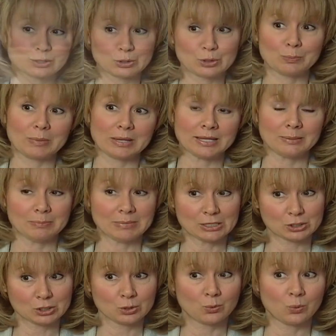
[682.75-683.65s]
So it
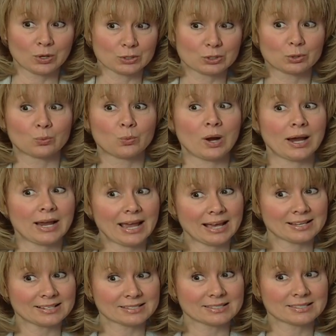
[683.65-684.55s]
makes you wonder, why
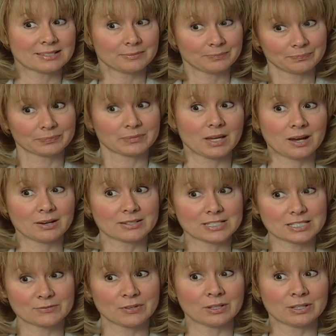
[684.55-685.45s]
has
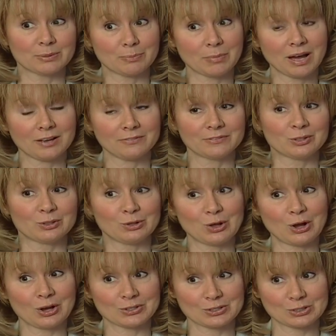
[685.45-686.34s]
Uncasville and Mottville
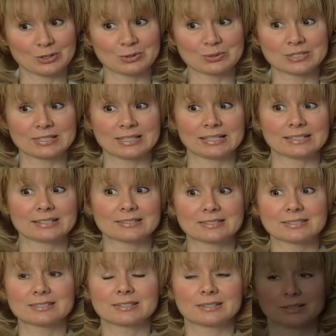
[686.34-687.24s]
lost those things?